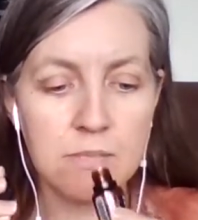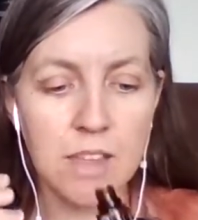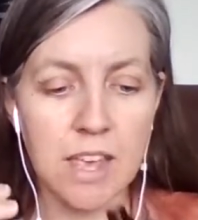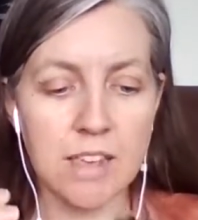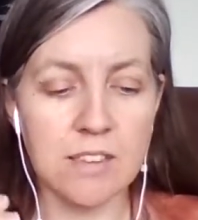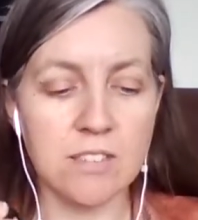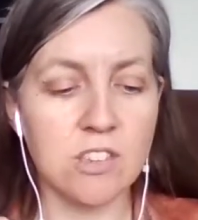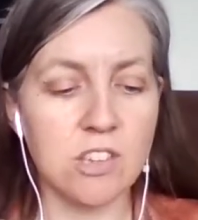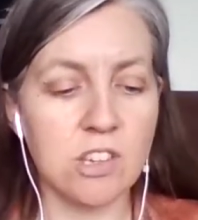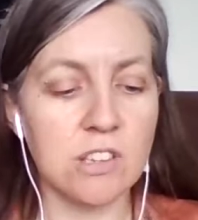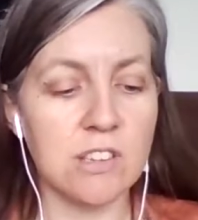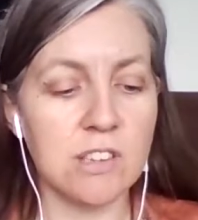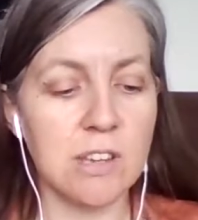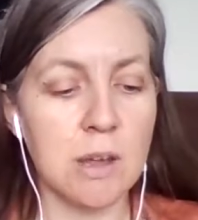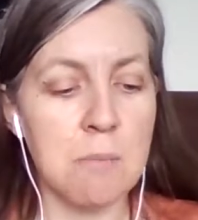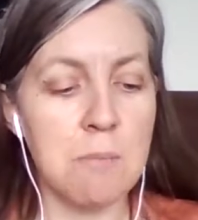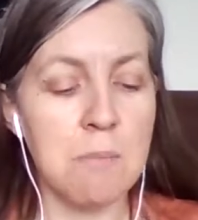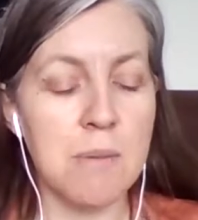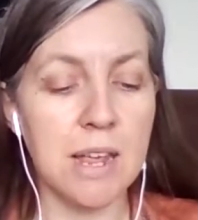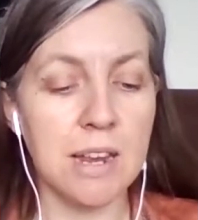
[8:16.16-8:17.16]
is just
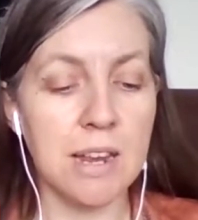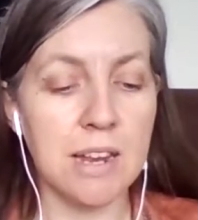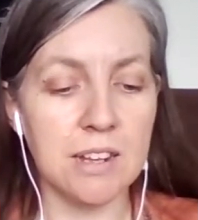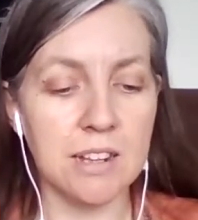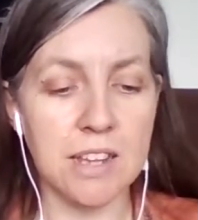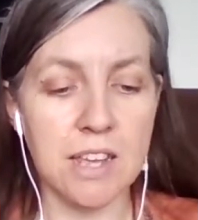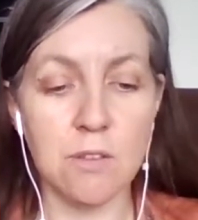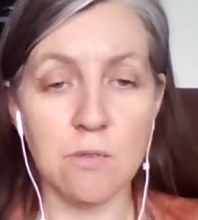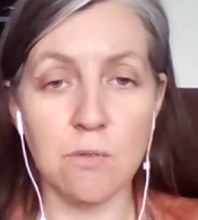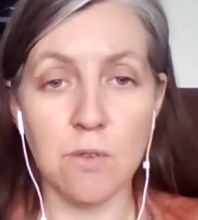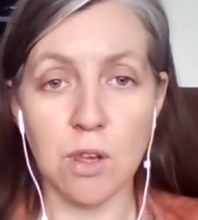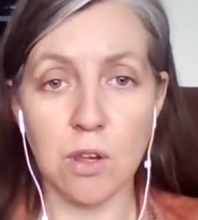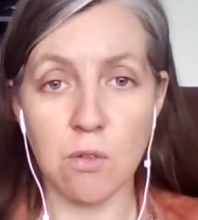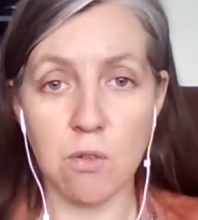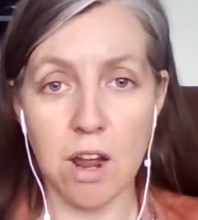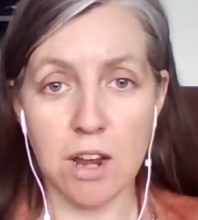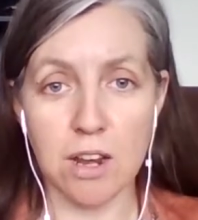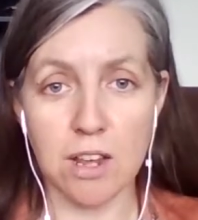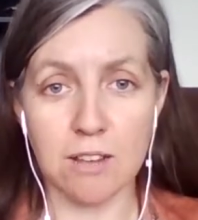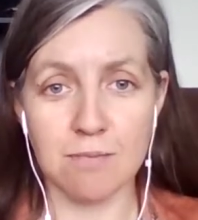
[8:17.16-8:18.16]
immediately
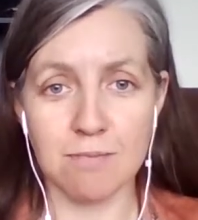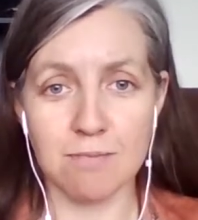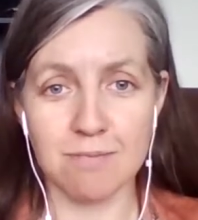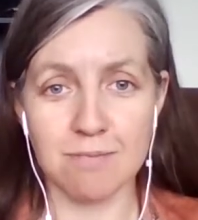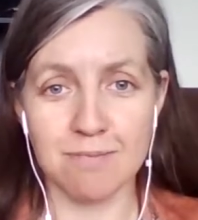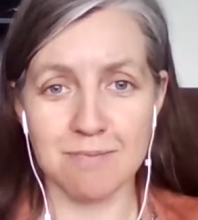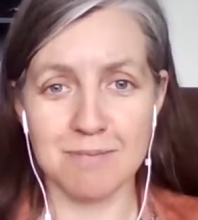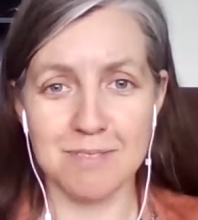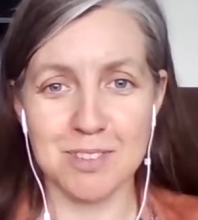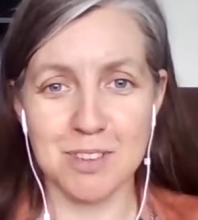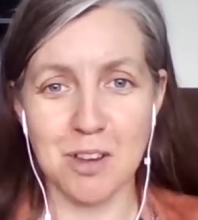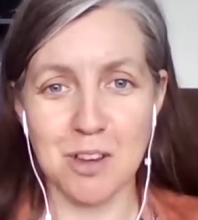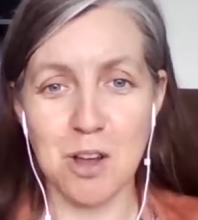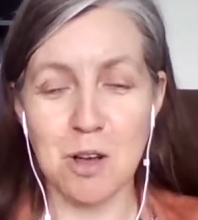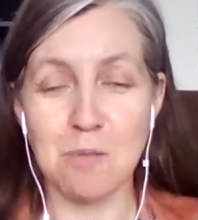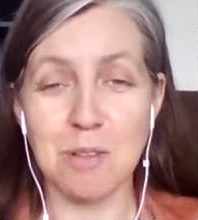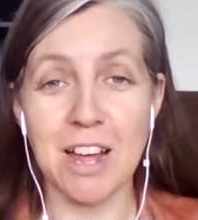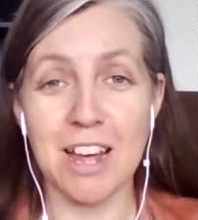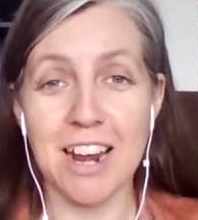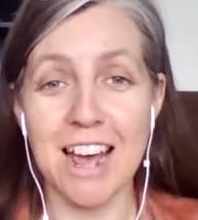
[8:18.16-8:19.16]
invigorating. So I'm
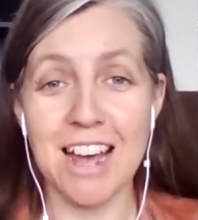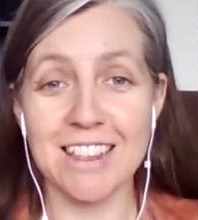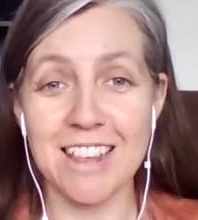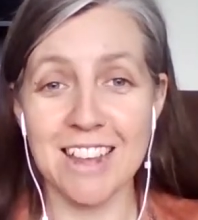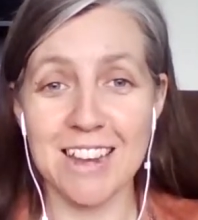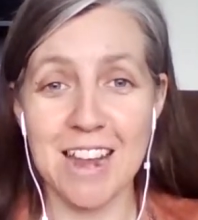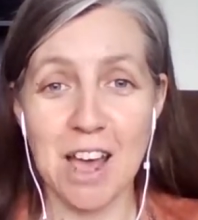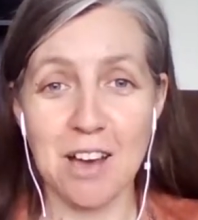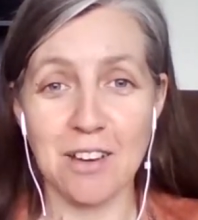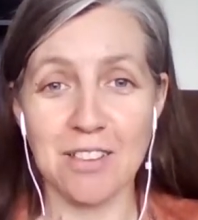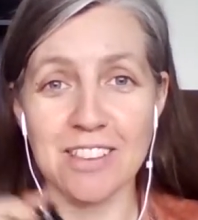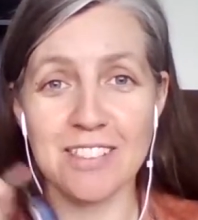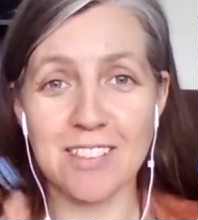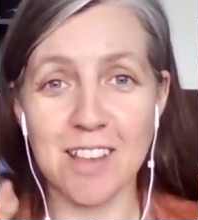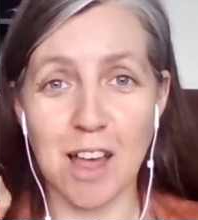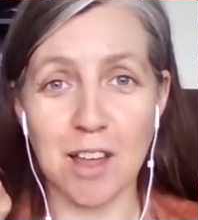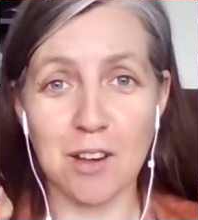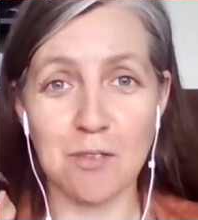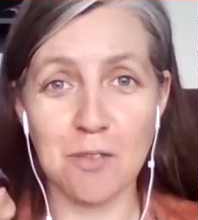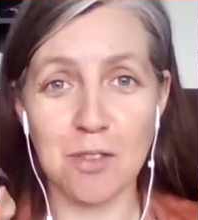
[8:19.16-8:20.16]
glad I had that now at the
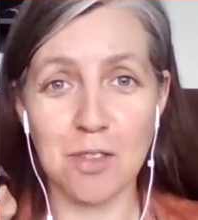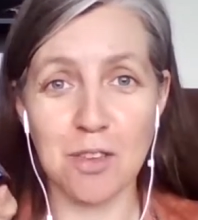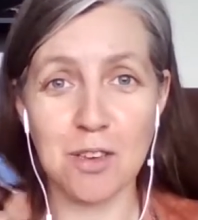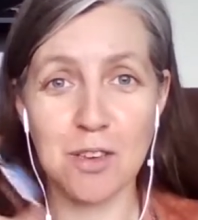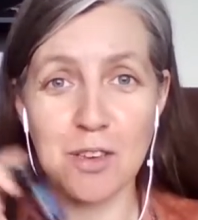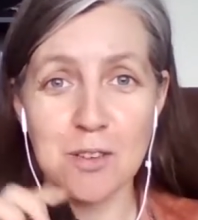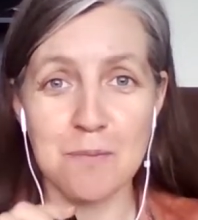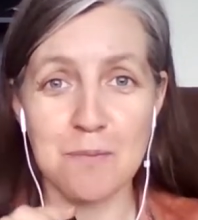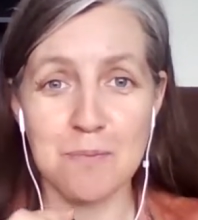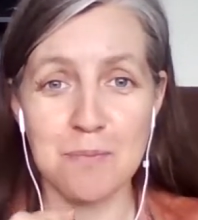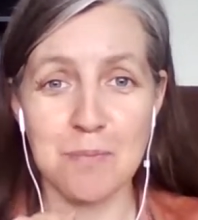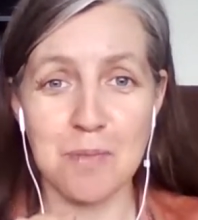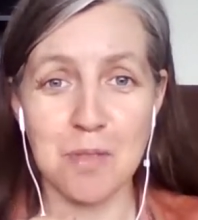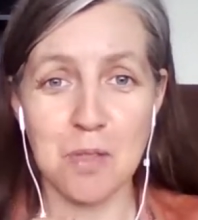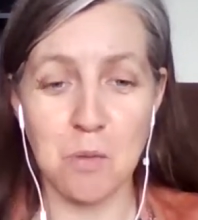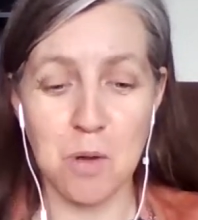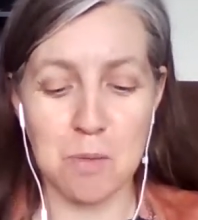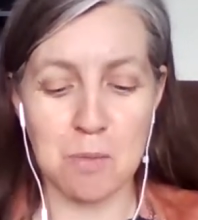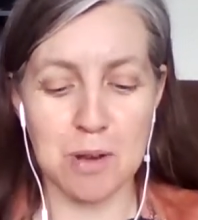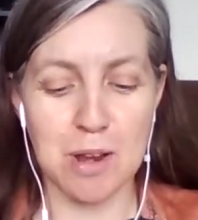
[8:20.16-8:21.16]
start of the
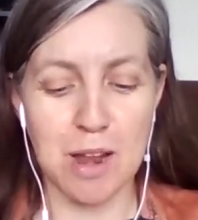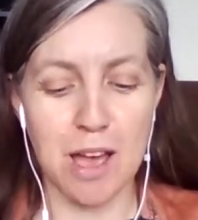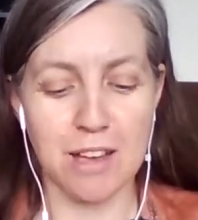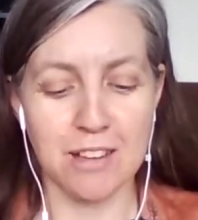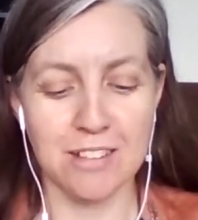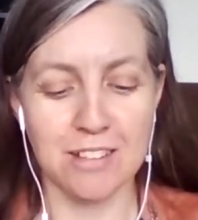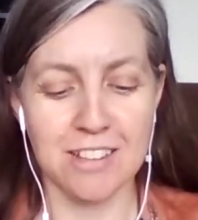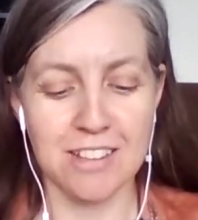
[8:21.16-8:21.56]
webinar.